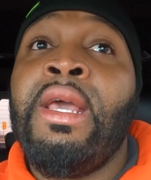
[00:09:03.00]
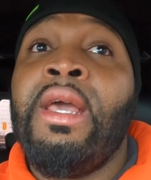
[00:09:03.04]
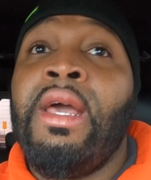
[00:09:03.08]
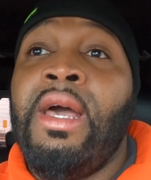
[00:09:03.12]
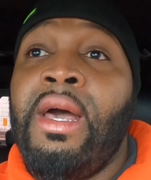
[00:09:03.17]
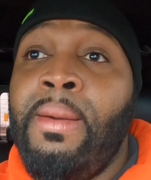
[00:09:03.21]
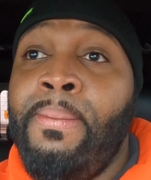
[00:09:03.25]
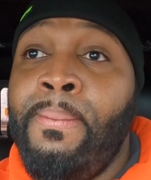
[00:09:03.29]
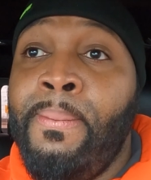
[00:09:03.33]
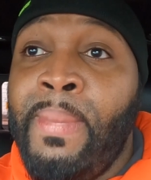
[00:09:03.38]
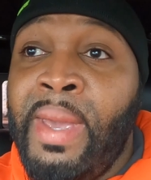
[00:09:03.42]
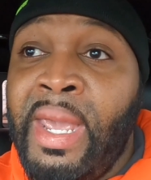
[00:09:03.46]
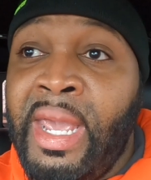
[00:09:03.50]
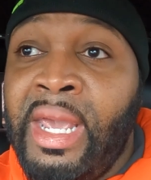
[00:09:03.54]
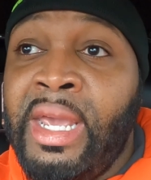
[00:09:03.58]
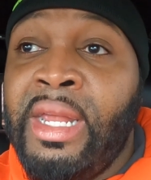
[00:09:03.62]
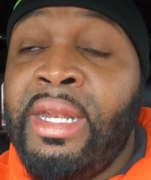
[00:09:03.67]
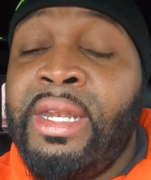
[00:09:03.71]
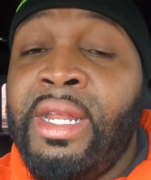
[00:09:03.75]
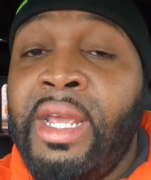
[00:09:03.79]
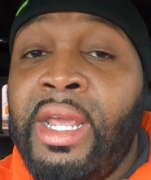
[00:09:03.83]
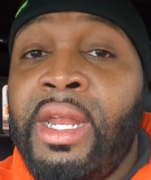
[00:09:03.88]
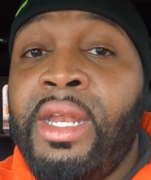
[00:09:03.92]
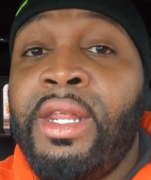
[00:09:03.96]
a
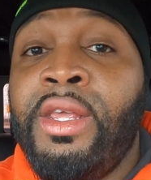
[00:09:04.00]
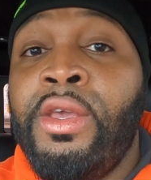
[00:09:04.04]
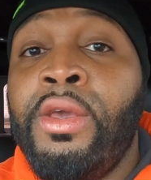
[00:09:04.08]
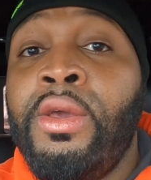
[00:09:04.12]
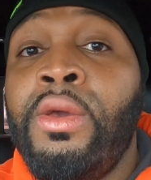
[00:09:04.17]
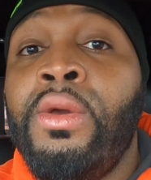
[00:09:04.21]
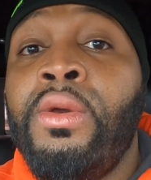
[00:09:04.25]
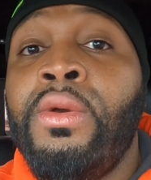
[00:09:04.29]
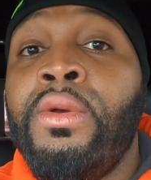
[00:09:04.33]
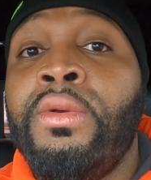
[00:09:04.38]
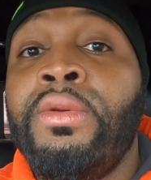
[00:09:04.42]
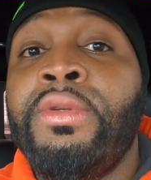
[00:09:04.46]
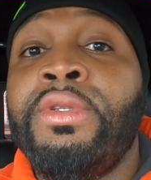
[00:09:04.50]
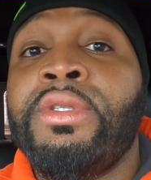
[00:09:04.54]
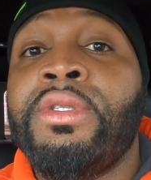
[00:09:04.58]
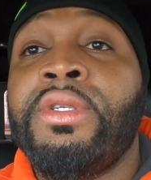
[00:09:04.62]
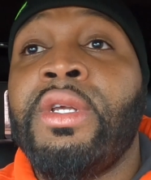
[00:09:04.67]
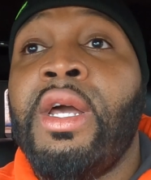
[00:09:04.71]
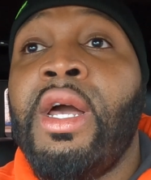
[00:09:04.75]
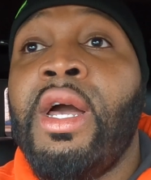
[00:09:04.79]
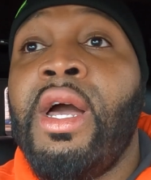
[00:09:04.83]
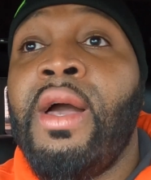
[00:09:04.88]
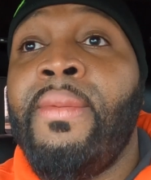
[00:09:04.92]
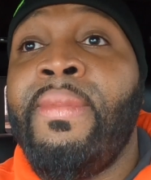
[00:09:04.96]
man did use
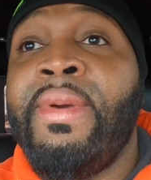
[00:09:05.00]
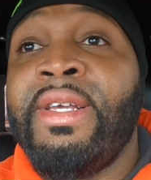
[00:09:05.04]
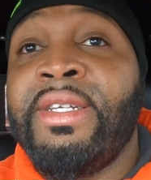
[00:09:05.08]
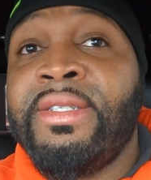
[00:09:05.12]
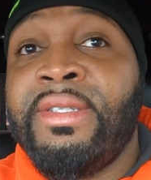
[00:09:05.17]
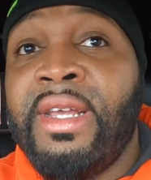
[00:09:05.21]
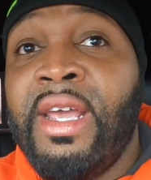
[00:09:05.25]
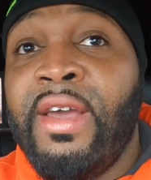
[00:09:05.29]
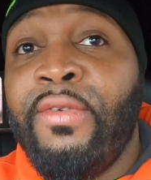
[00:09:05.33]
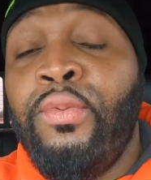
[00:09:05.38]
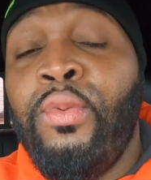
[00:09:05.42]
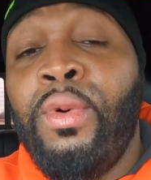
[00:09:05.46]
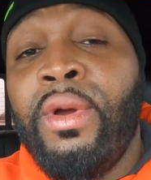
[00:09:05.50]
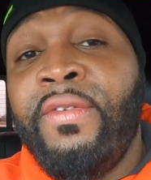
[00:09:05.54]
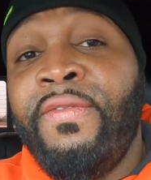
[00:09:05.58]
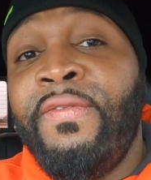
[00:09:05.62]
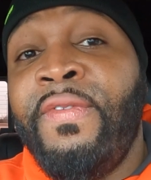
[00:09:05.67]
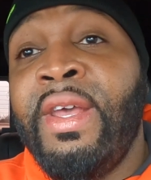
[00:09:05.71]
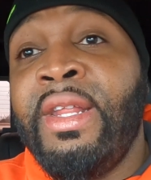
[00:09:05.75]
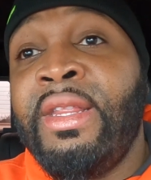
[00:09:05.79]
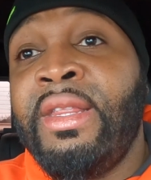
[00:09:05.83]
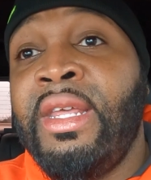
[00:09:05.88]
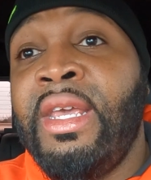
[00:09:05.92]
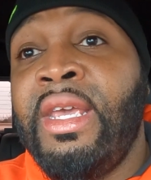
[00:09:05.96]
his
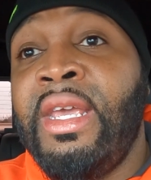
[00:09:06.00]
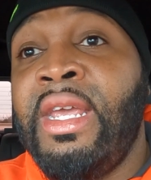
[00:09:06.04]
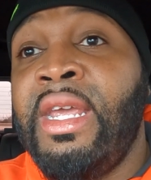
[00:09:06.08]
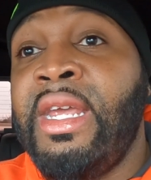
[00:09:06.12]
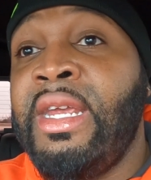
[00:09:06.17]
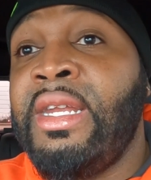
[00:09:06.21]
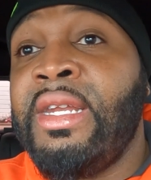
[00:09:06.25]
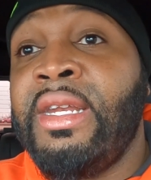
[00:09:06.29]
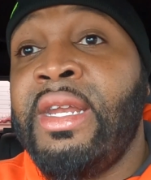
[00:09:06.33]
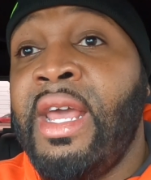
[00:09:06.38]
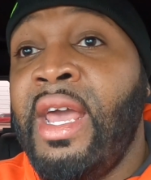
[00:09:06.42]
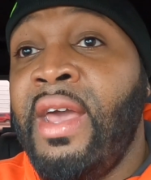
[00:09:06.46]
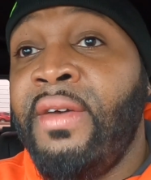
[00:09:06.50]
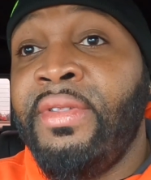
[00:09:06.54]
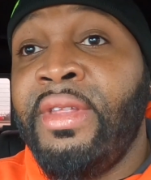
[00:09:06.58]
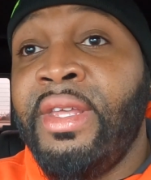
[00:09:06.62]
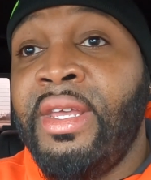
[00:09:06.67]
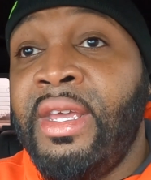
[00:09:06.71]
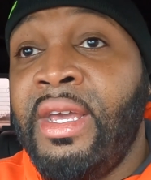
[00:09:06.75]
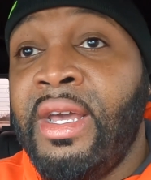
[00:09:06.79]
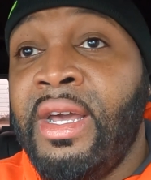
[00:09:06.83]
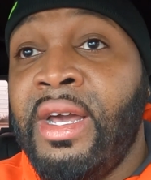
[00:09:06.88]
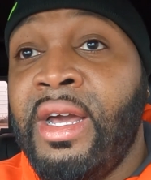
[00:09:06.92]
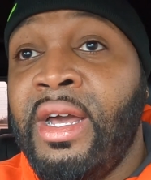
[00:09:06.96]
F-150. He didn't have the
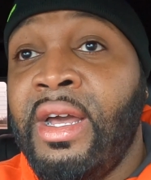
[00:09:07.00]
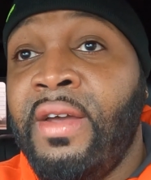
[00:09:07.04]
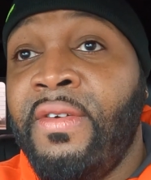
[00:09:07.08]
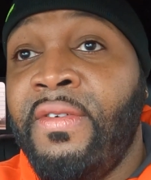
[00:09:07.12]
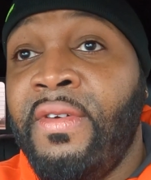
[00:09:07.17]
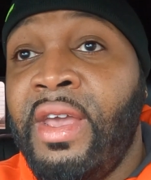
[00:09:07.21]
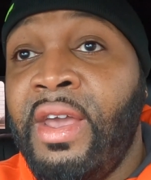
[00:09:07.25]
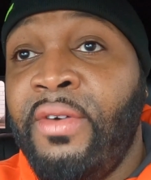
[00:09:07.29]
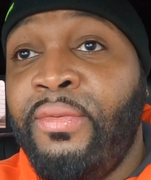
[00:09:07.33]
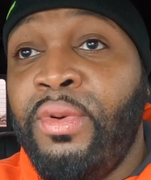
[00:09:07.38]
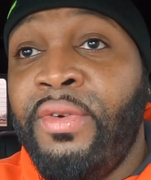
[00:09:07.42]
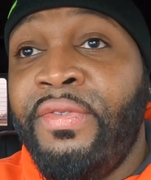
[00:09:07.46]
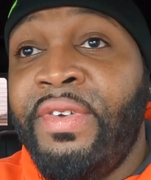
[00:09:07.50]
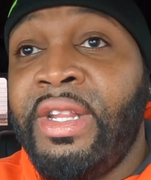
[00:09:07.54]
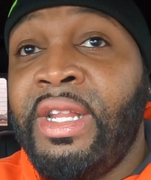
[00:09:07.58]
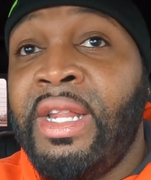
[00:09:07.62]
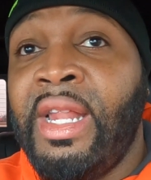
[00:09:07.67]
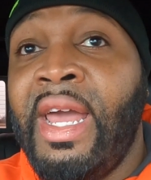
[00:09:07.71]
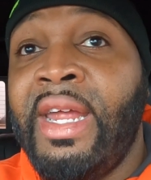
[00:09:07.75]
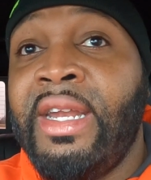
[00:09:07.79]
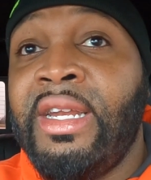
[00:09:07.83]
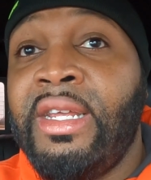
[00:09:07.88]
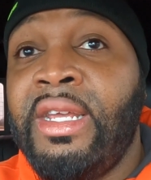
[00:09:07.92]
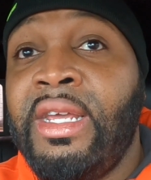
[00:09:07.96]
F-150
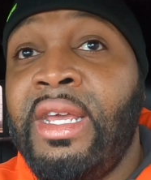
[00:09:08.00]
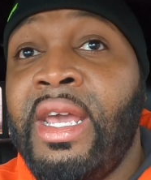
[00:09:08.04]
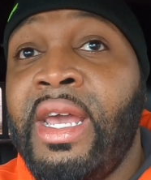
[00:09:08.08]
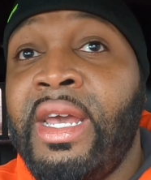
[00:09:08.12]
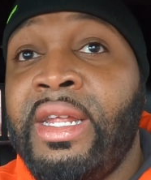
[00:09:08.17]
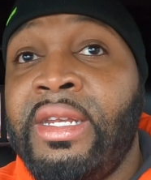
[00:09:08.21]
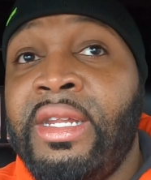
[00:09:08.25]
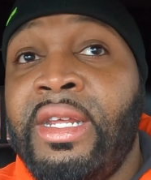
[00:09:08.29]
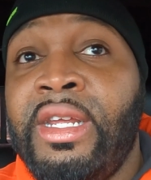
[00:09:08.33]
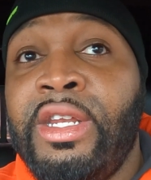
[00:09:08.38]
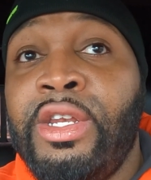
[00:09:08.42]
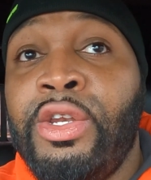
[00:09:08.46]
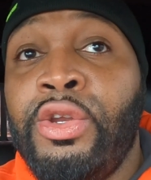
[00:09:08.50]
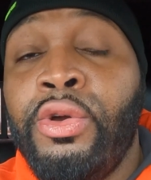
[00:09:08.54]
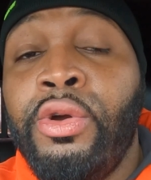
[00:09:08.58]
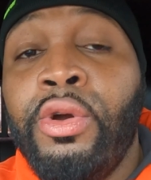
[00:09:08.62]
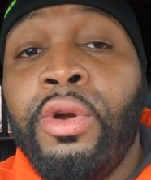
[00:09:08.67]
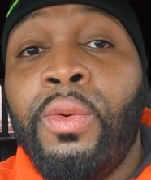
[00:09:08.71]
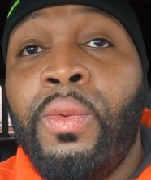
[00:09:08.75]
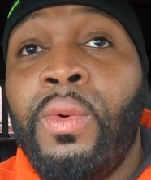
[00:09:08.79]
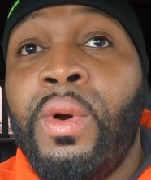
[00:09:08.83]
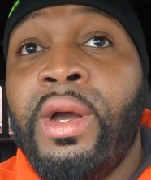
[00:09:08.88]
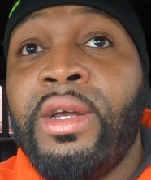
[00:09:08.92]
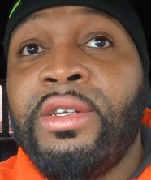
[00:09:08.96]
Lighting. He had the
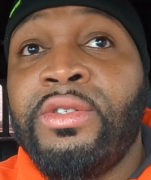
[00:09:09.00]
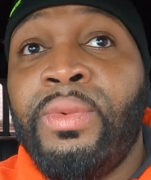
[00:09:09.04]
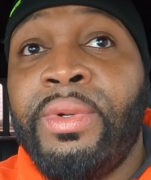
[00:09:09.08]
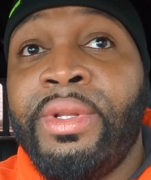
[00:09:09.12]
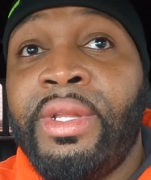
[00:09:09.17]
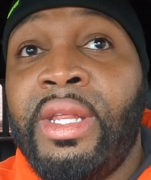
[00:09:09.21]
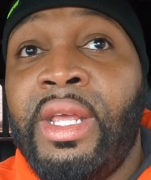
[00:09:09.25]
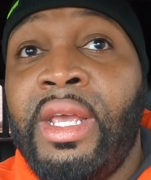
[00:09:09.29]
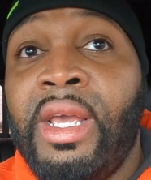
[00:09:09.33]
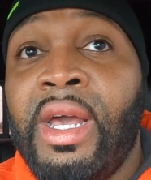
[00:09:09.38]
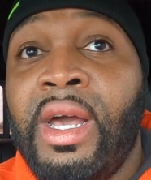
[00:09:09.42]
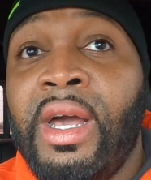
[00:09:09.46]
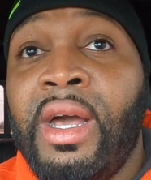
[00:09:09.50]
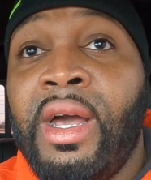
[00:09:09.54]
newer ones with the